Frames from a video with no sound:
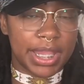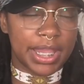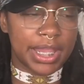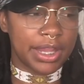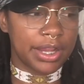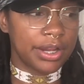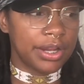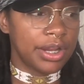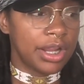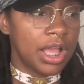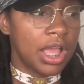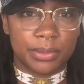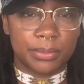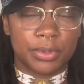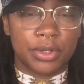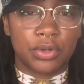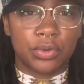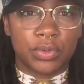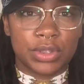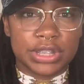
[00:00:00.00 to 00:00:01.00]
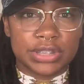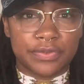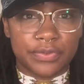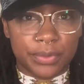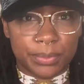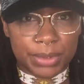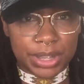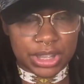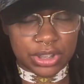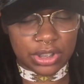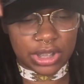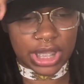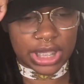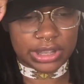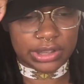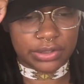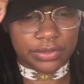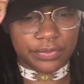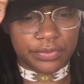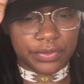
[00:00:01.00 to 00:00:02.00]
hair. And the reason for me
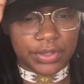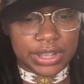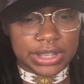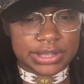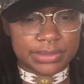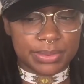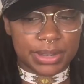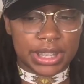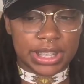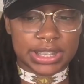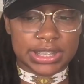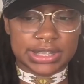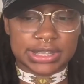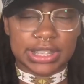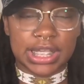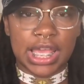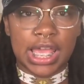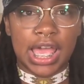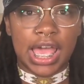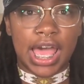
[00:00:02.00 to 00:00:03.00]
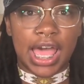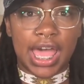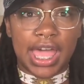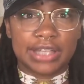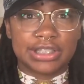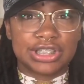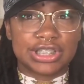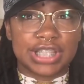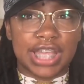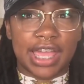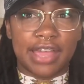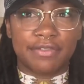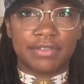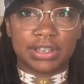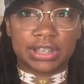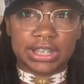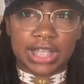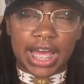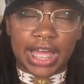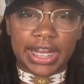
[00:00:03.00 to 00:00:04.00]
interlocking the front is because I just have a
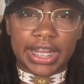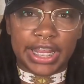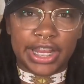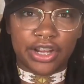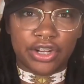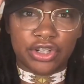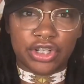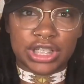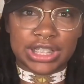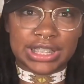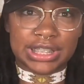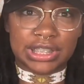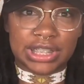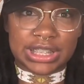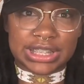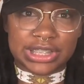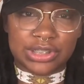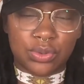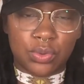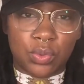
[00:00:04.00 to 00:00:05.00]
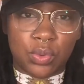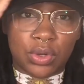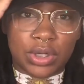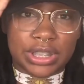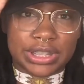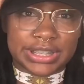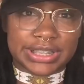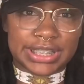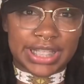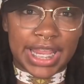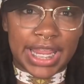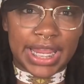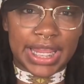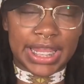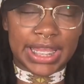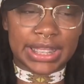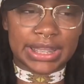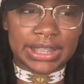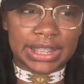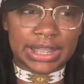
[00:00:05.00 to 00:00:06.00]
lot of hair that doesn't want to stay
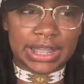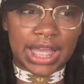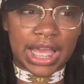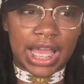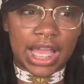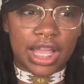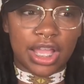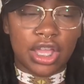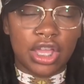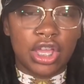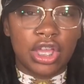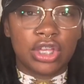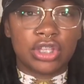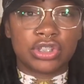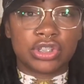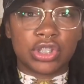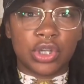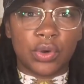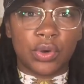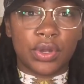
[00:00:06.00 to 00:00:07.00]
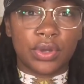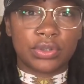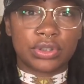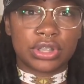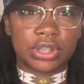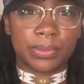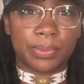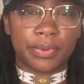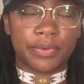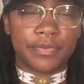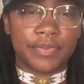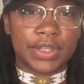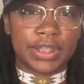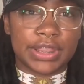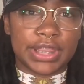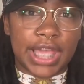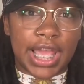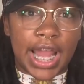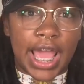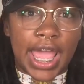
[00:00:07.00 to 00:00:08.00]
in the lock. So to prevent
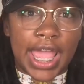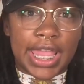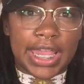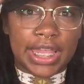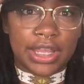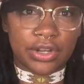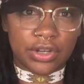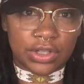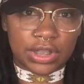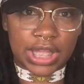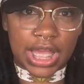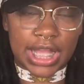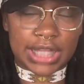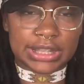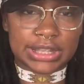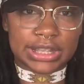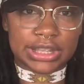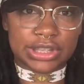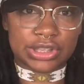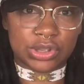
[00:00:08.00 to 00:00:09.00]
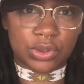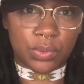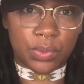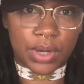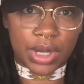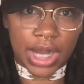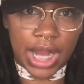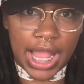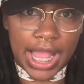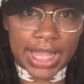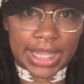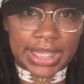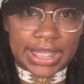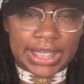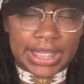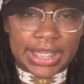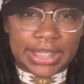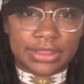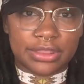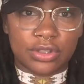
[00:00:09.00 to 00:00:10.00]
that, I interlocked it to where I
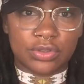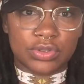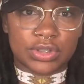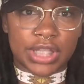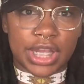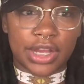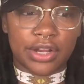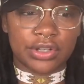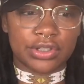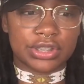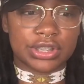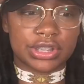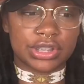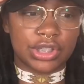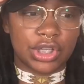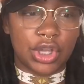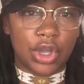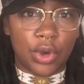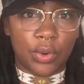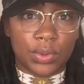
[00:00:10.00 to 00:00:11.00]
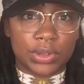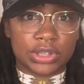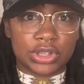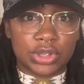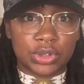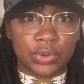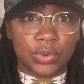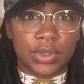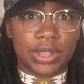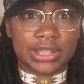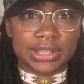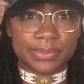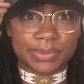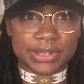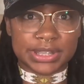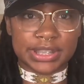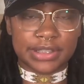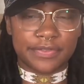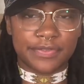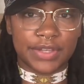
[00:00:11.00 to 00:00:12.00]
can get those hairs to go into a
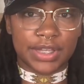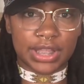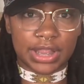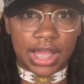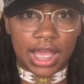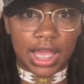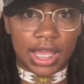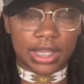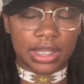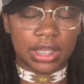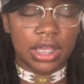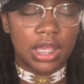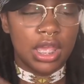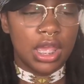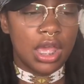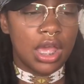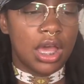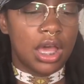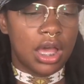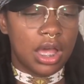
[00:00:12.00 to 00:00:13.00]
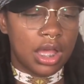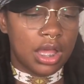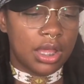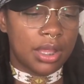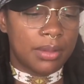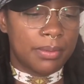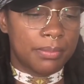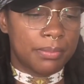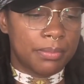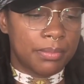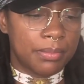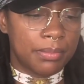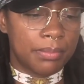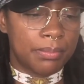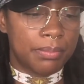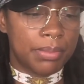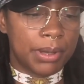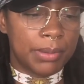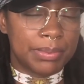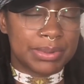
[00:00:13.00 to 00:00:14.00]
specific lock.
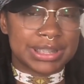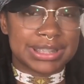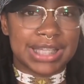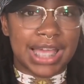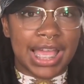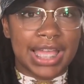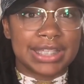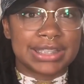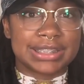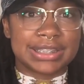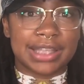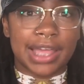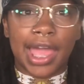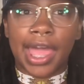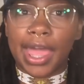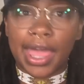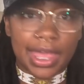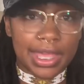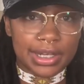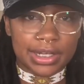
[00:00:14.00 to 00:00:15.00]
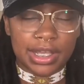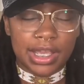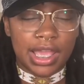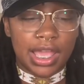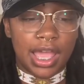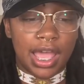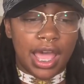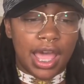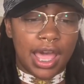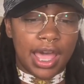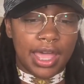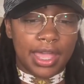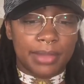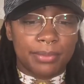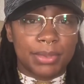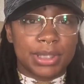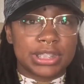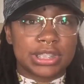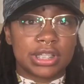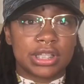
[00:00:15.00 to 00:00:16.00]
But besides that, I
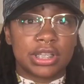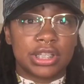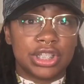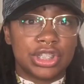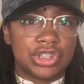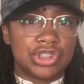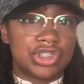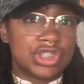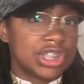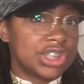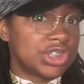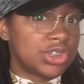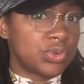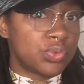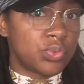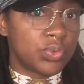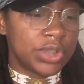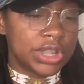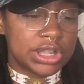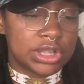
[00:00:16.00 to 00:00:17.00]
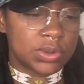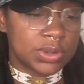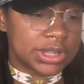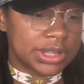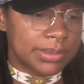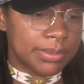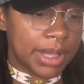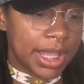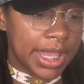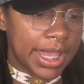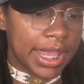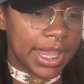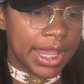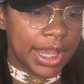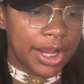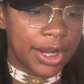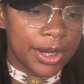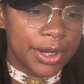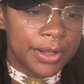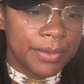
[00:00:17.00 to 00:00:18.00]
basically just retwist my
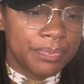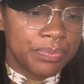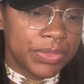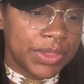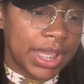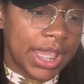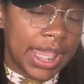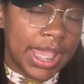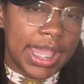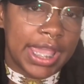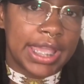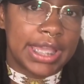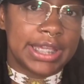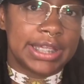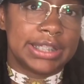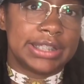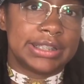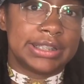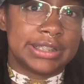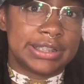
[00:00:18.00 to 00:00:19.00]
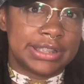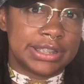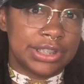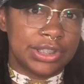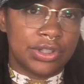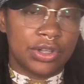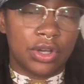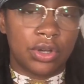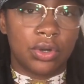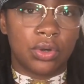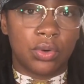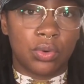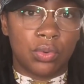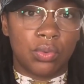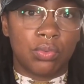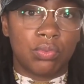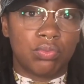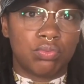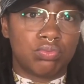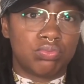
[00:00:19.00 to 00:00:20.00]
hair. And, you know,
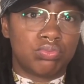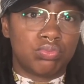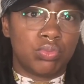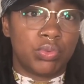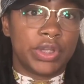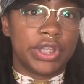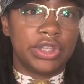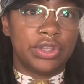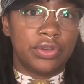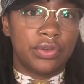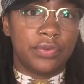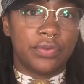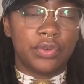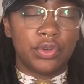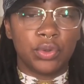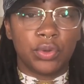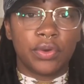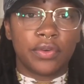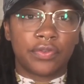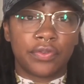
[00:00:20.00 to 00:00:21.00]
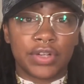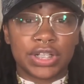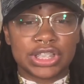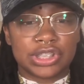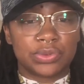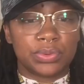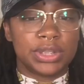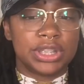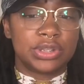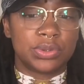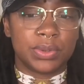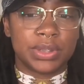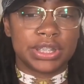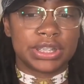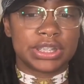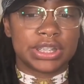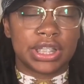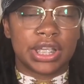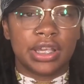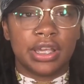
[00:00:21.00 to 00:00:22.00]
when you do a fresh
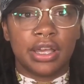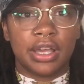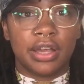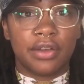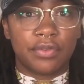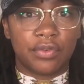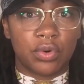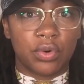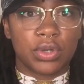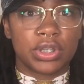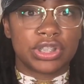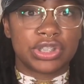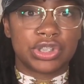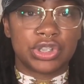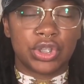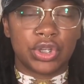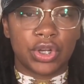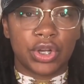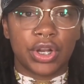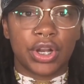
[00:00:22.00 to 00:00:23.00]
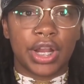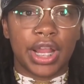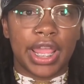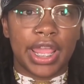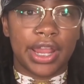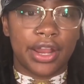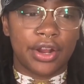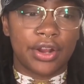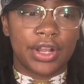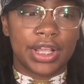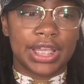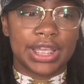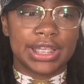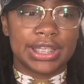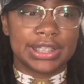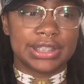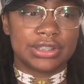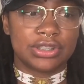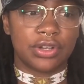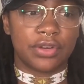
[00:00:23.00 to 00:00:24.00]
retwist, of course, your
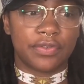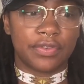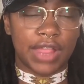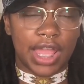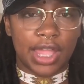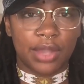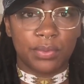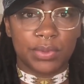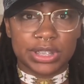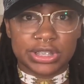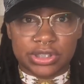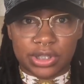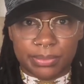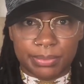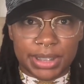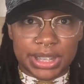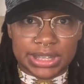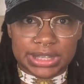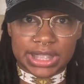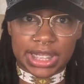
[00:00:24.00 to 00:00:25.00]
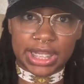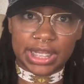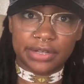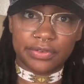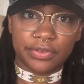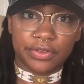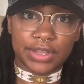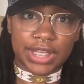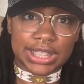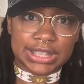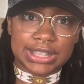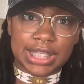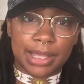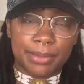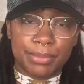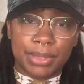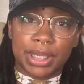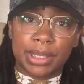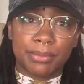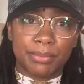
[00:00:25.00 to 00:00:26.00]
flyaways are maintained for that
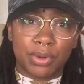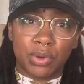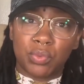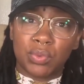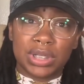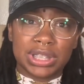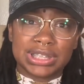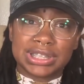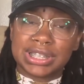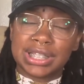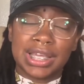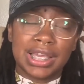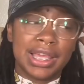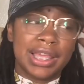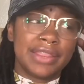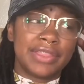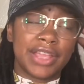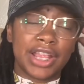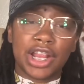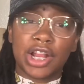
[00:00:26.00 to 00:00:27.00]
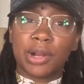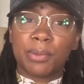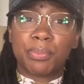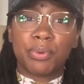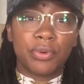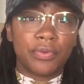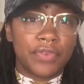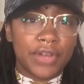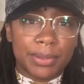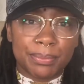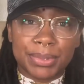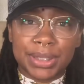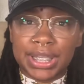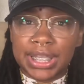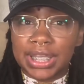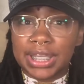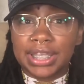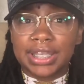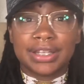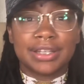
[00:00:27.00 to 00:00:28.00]
time being. But once the hair poof up
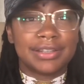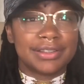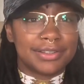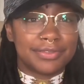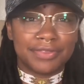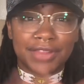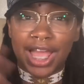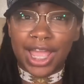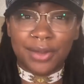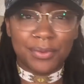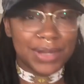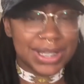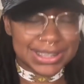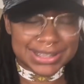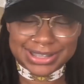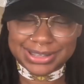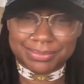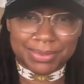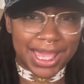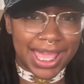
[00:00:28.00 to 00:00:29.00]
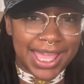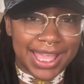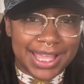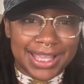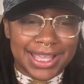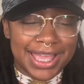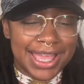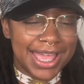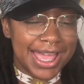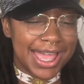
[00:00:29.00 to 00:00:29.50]
again, the flyaways is back.